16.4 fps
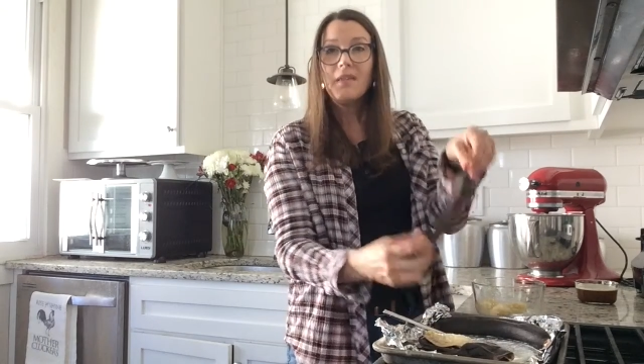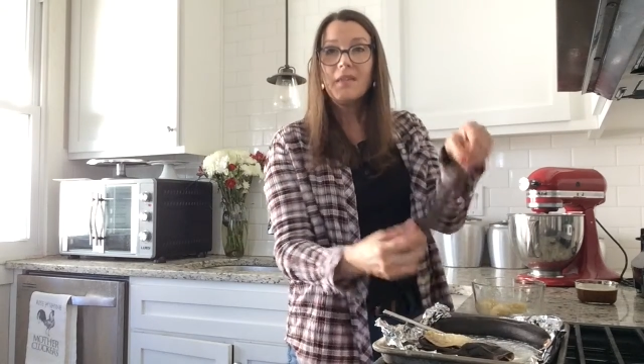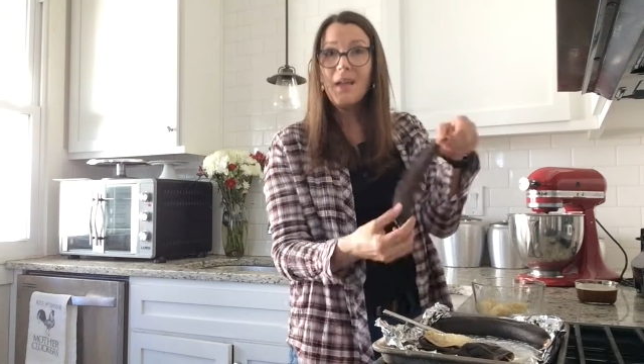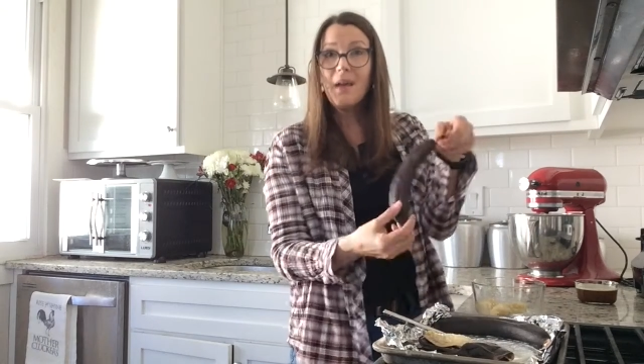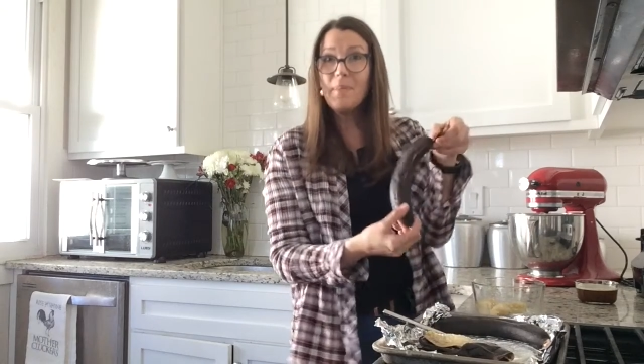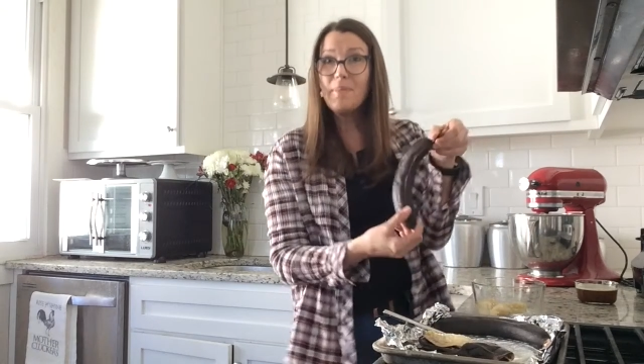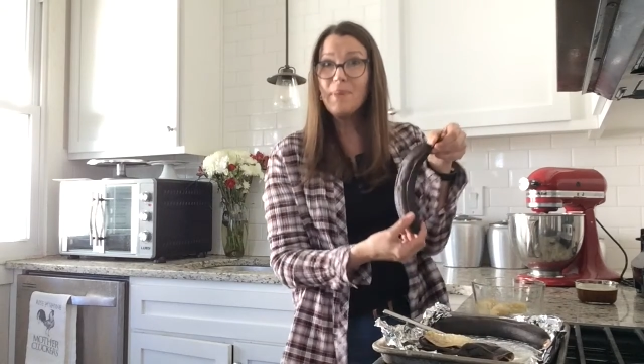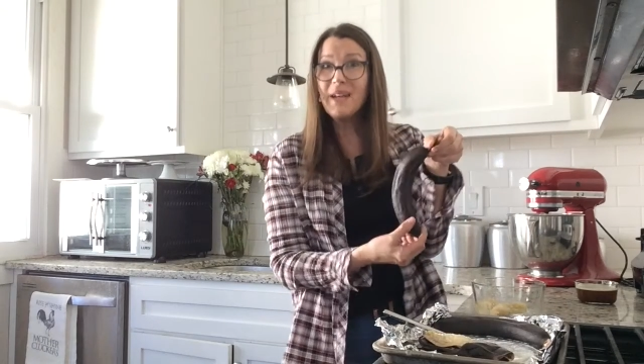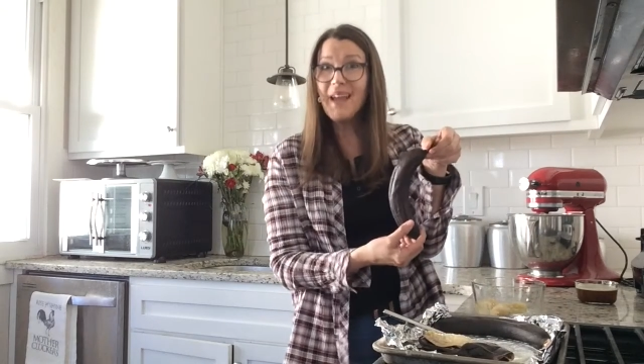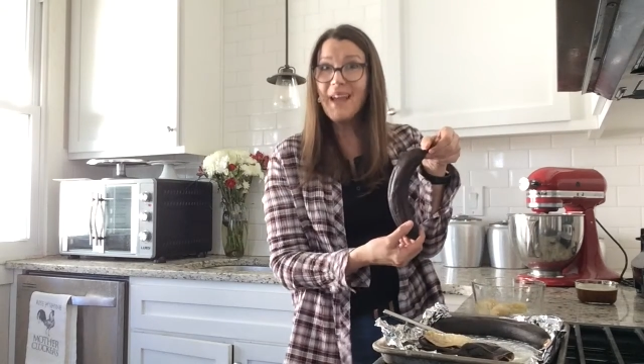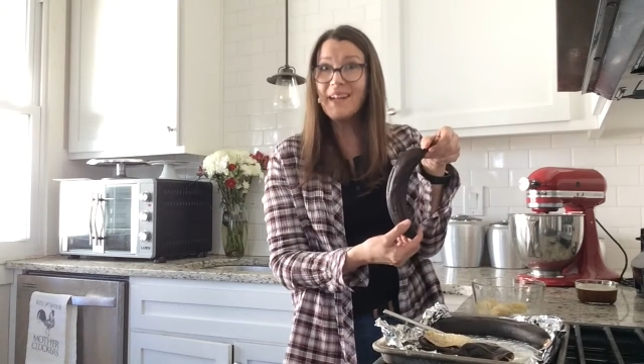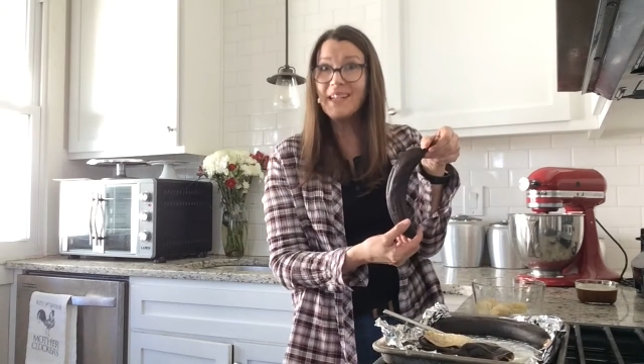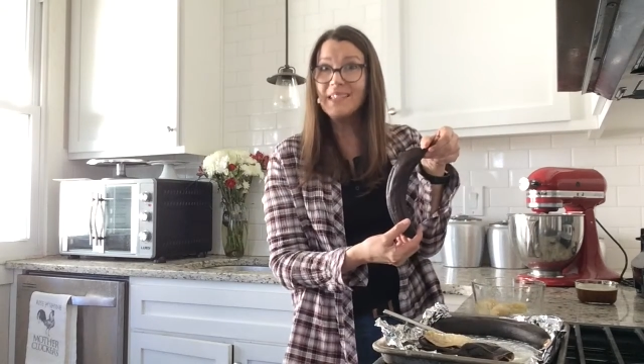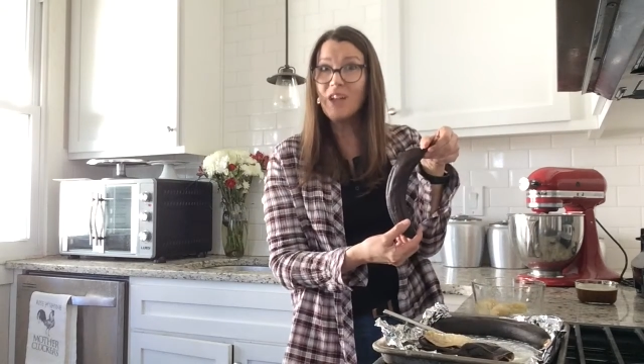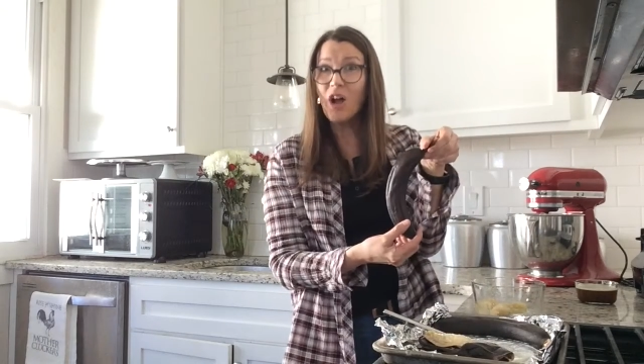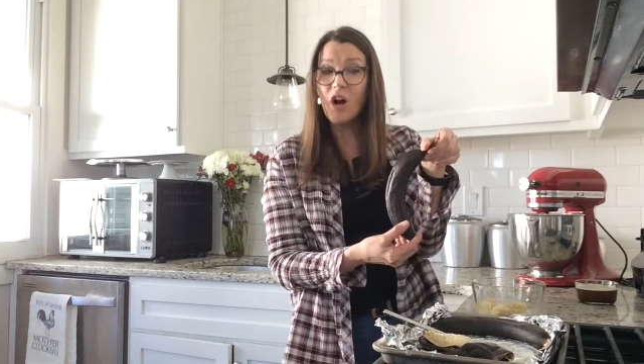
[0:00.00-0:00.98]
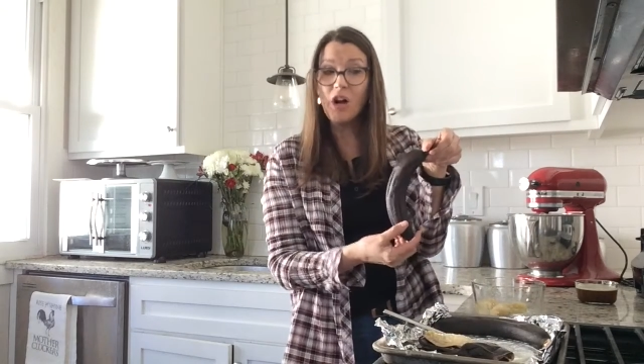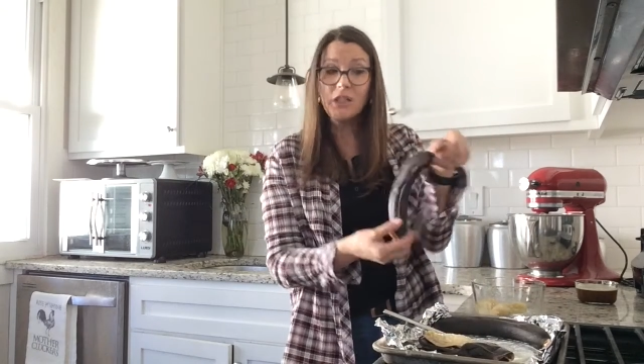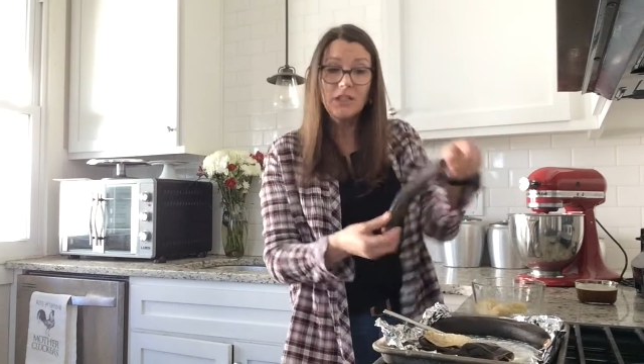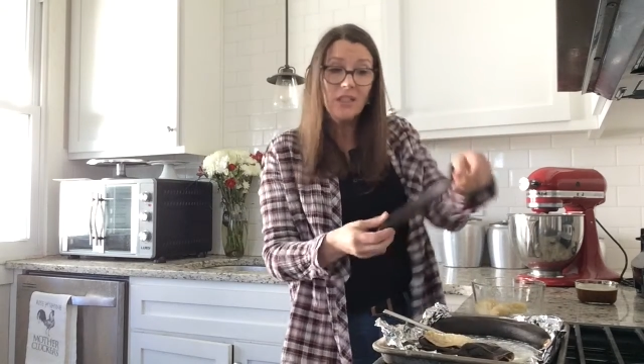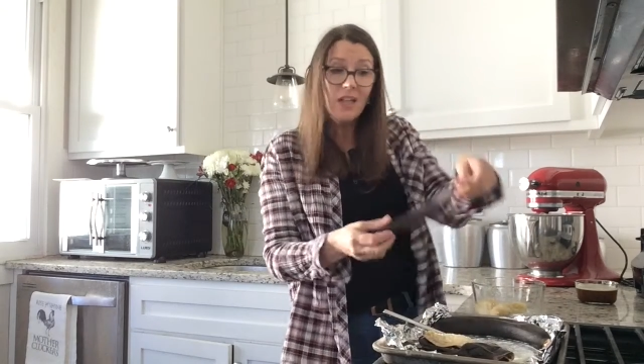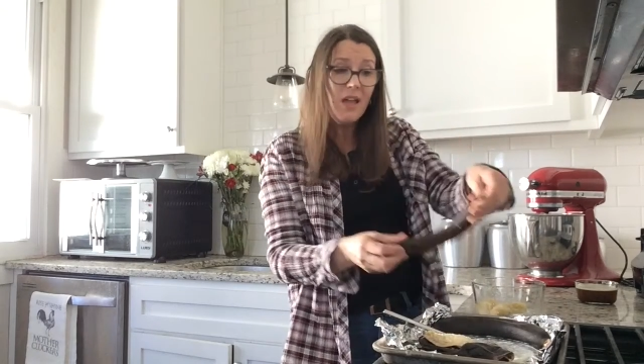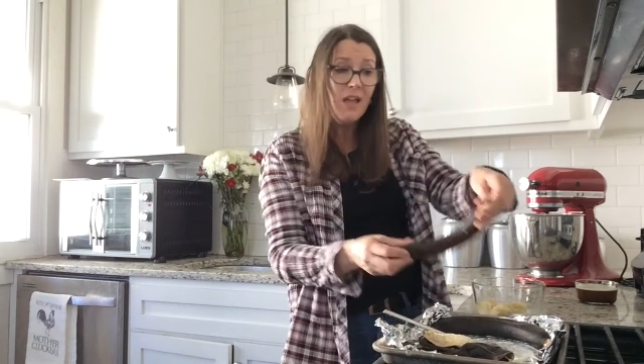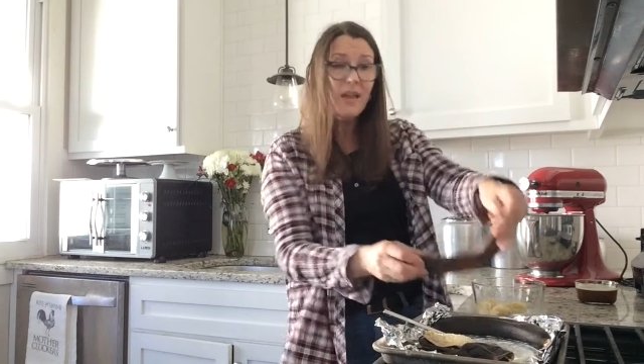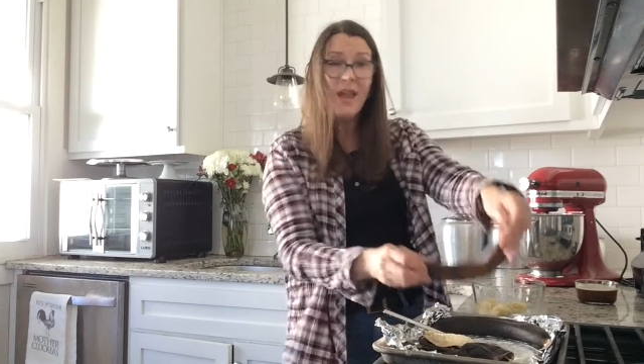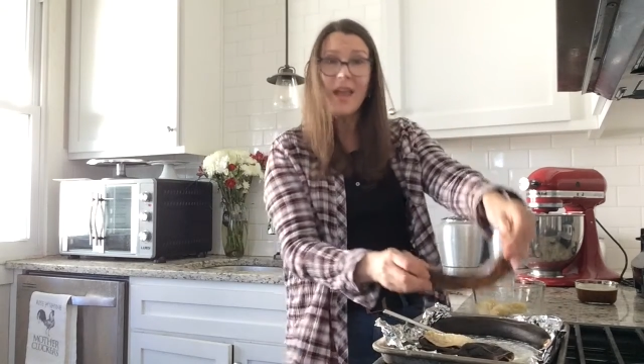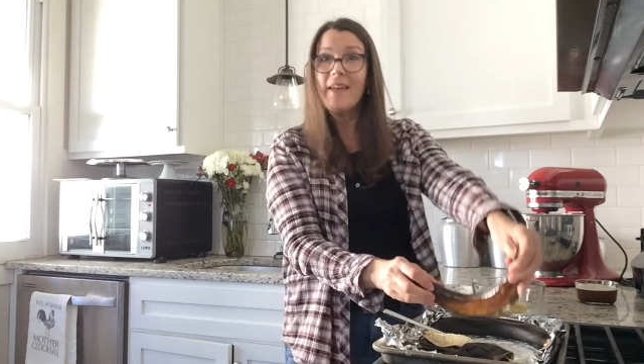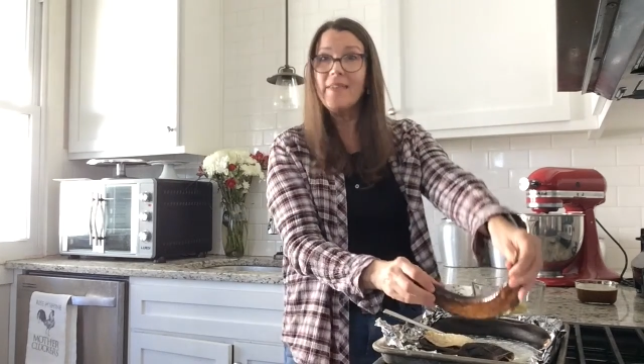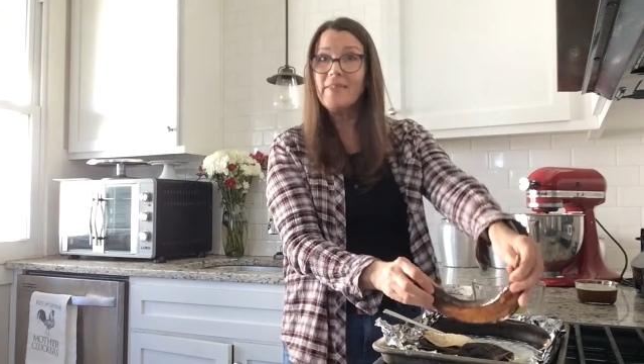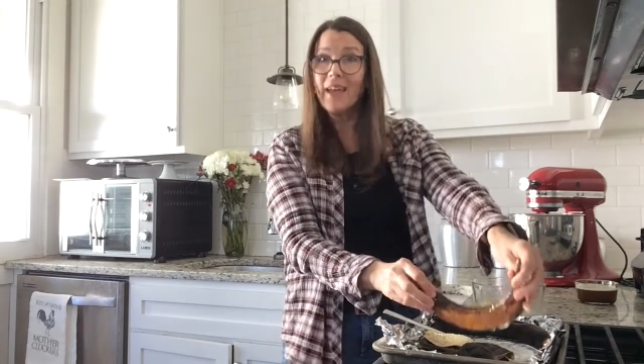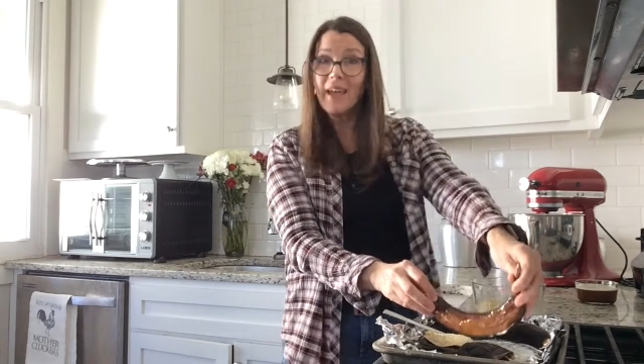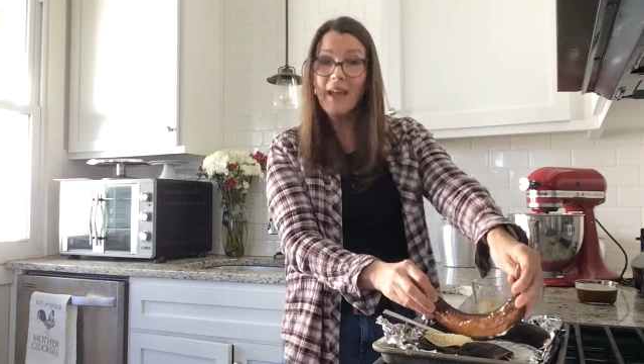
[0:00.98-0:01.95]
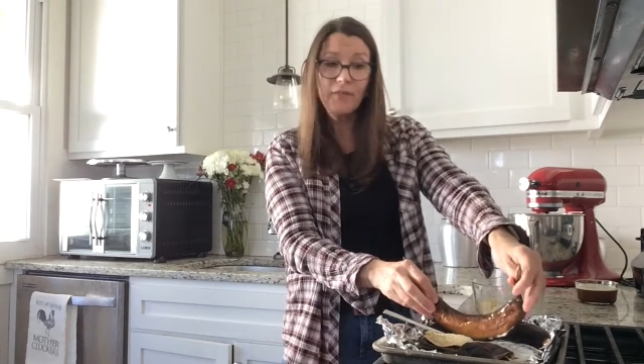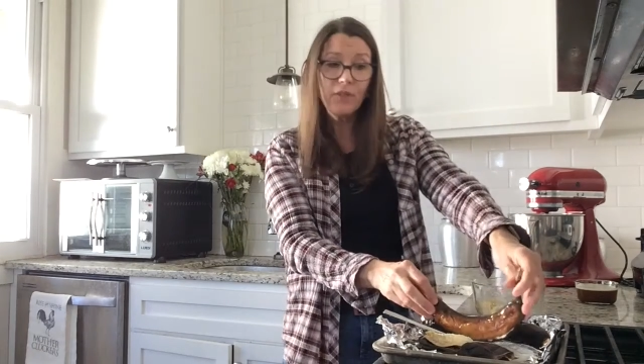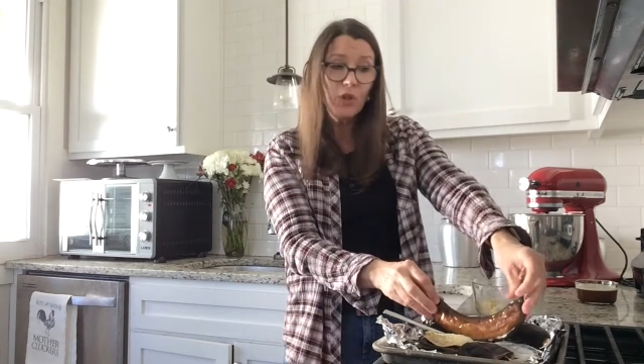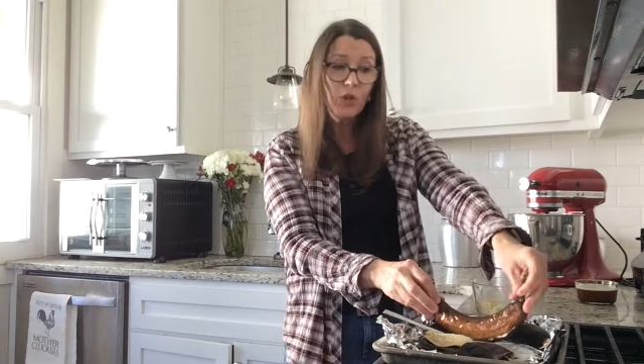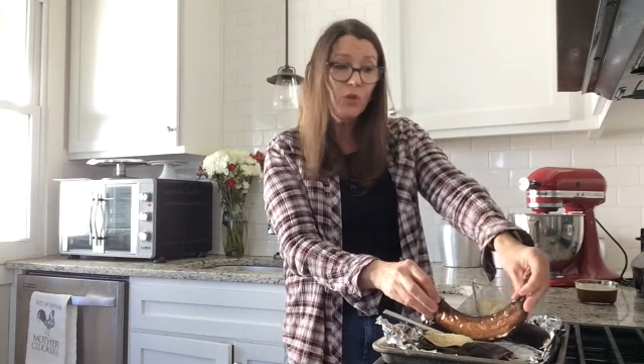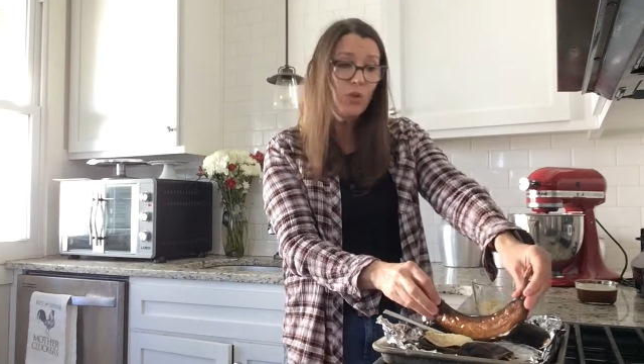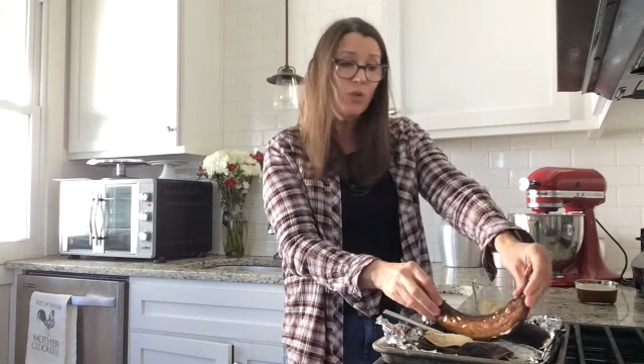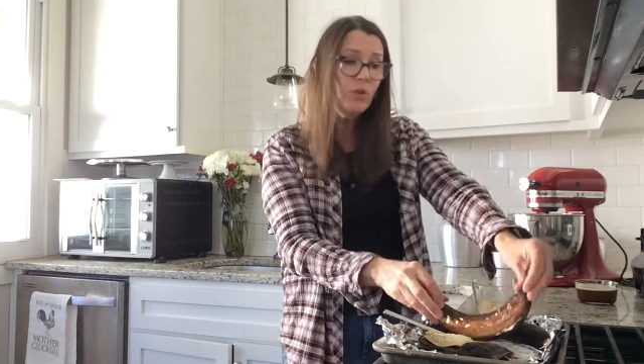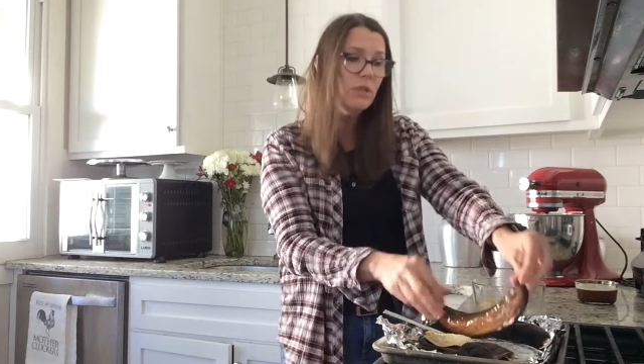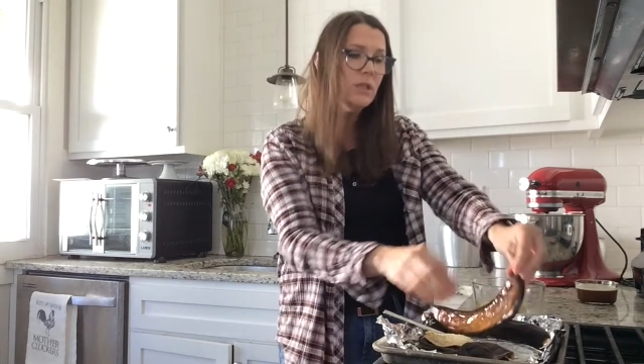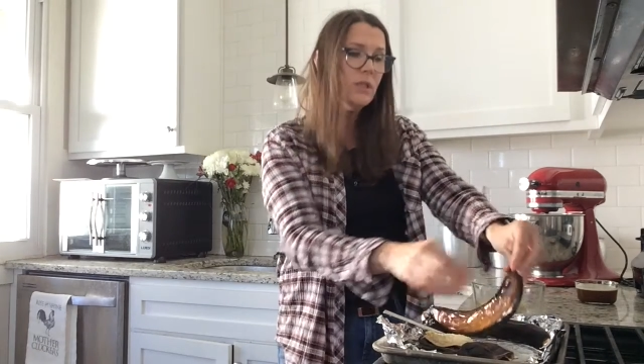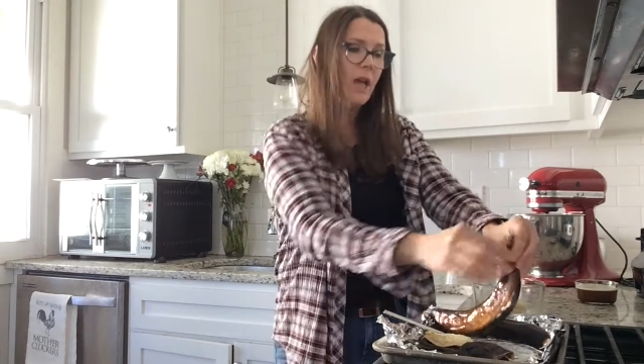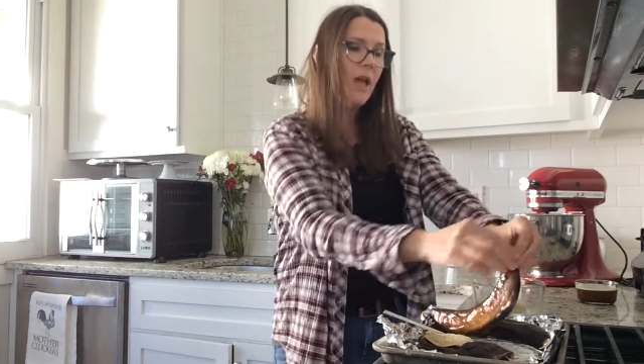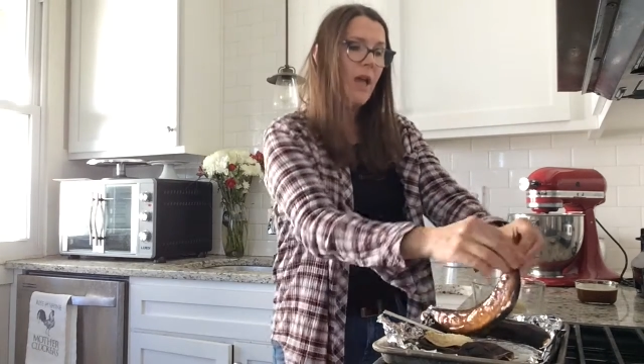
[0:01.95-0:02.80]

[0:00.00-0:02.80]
The bananas are done and they have cooled.